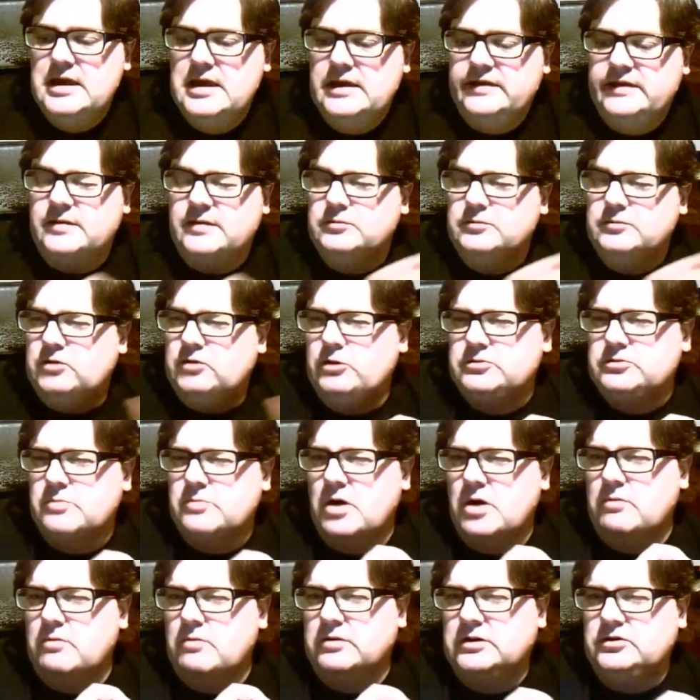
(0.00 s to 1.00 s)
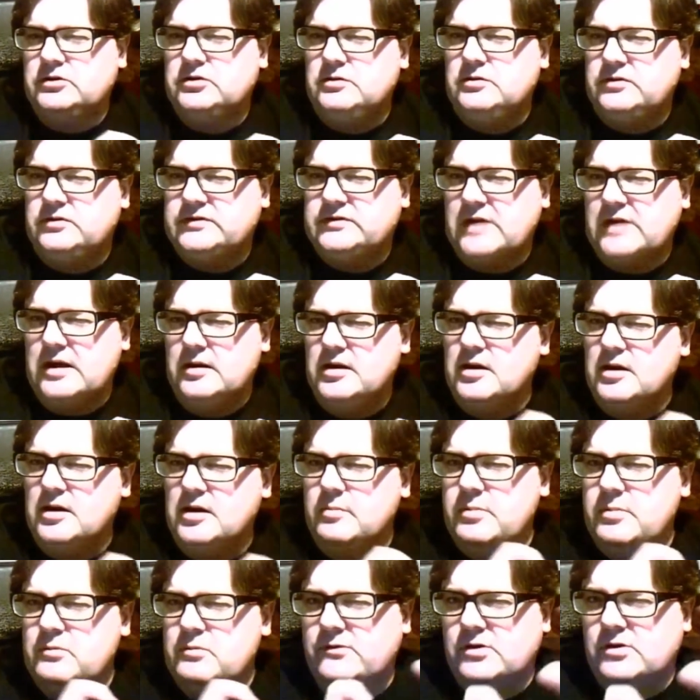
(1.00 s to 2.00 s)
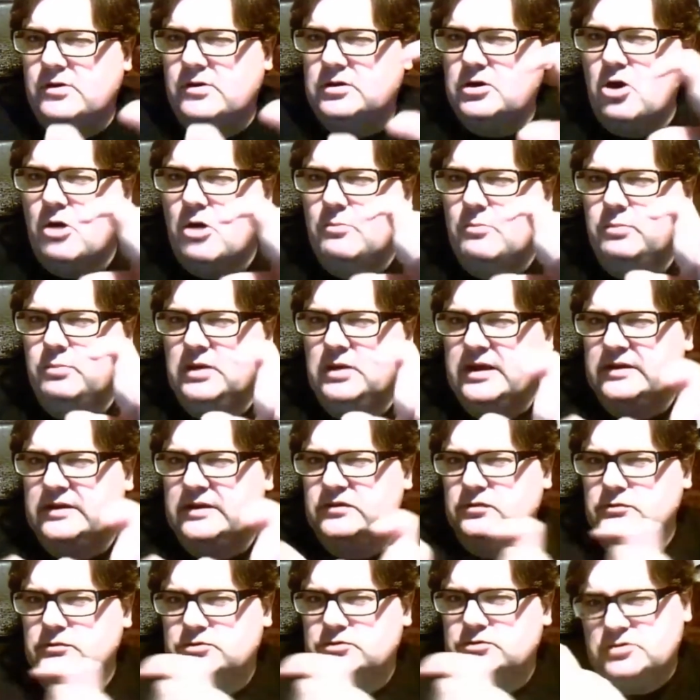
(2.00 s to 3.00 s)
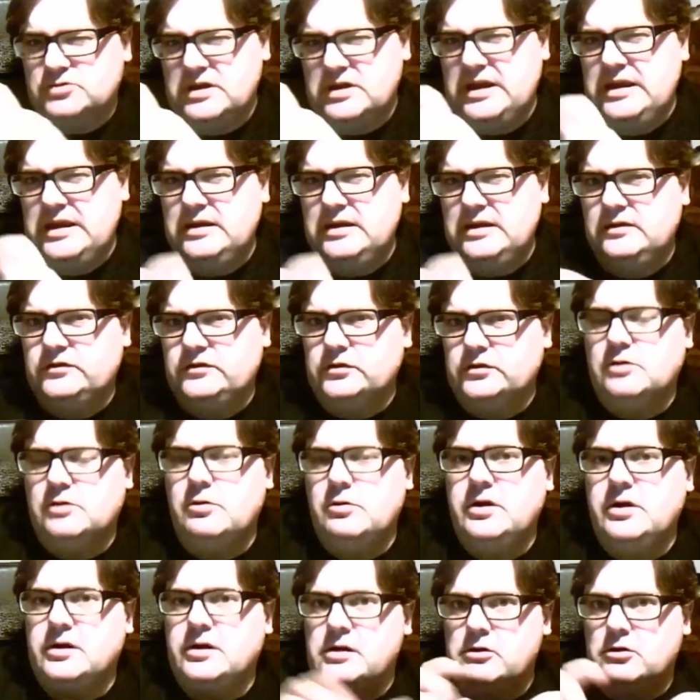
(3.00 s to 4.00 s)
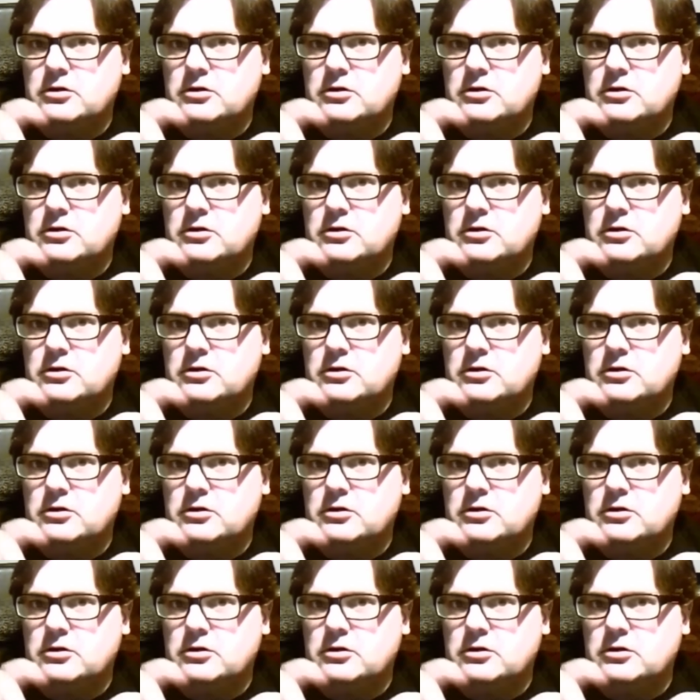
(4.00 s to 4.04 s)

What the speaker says: Sometimes you might want to do a little bit more of a complex or tricky sort of query,